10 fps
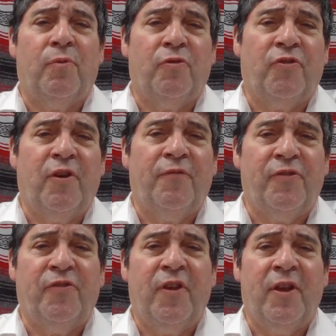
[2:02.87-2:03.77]
we're
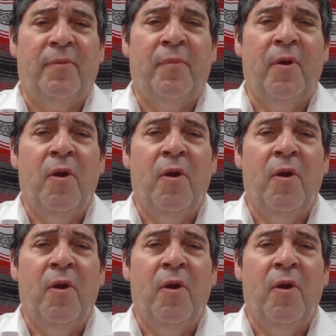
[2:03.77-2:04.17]
self-esteem,